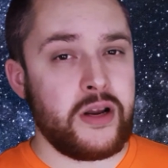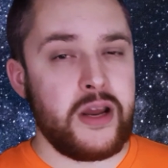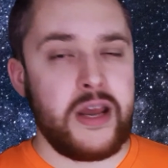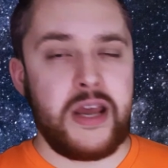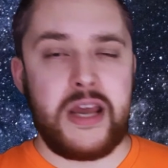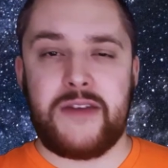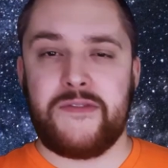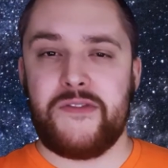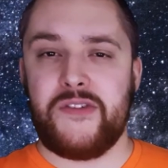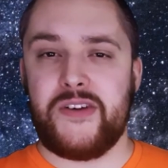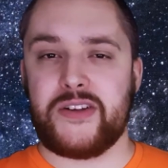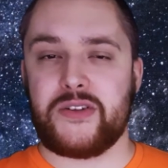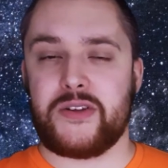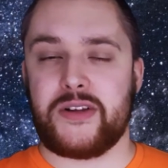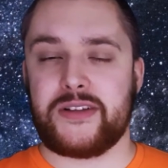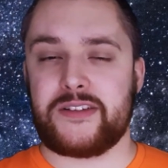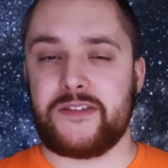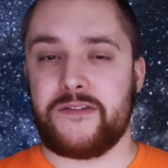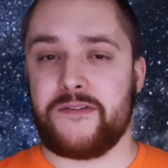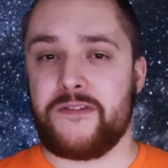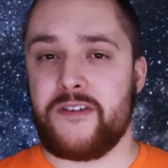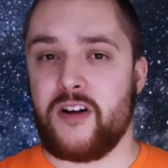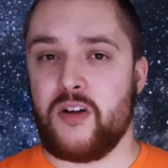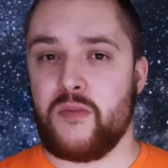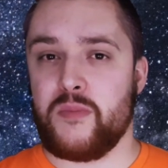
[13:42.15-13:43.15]
If you guys like to
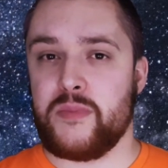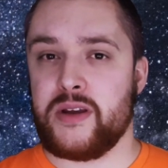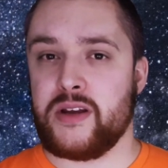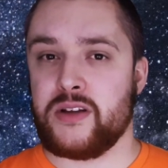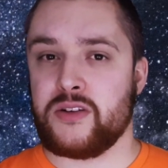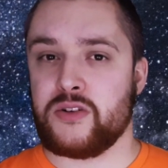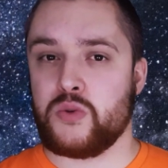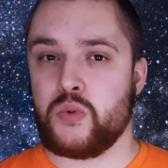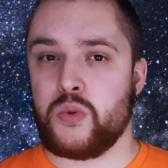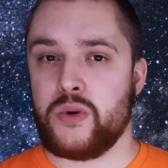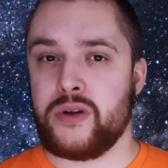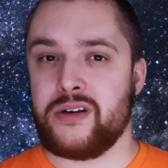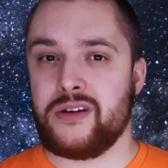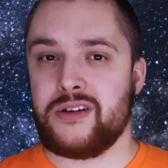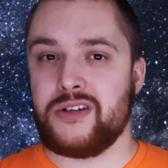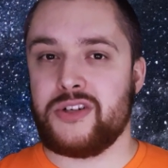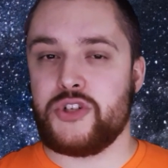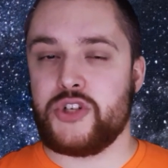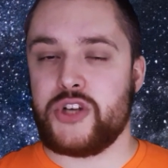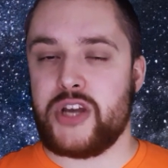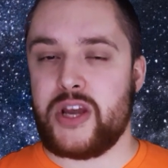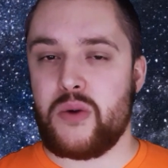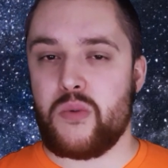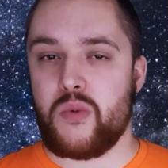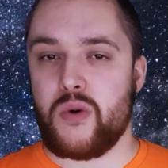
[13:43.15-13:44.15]
follow me on Twitter,
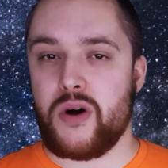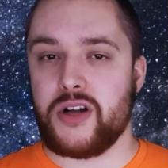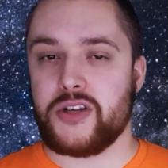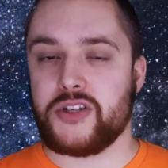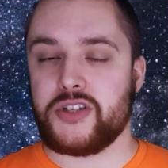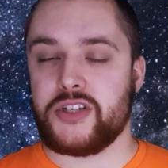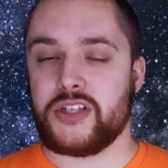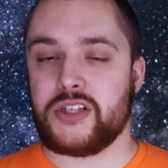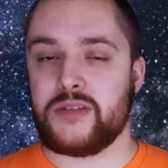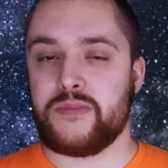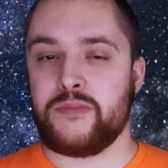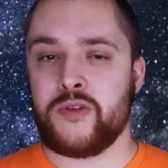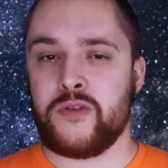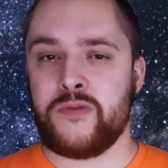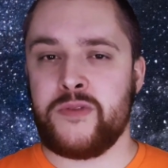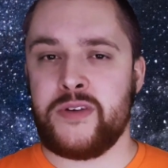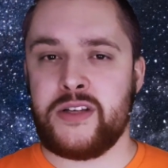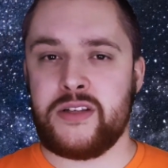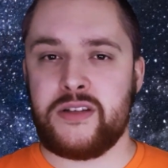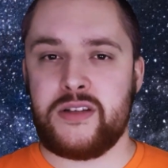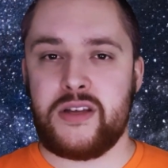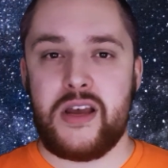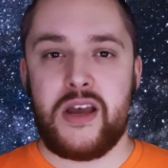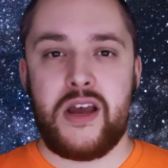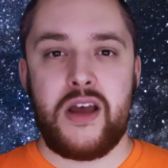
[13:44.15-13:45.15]
Jay Watches
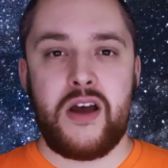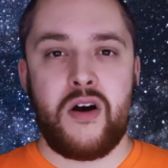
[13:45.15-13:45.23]
Movies,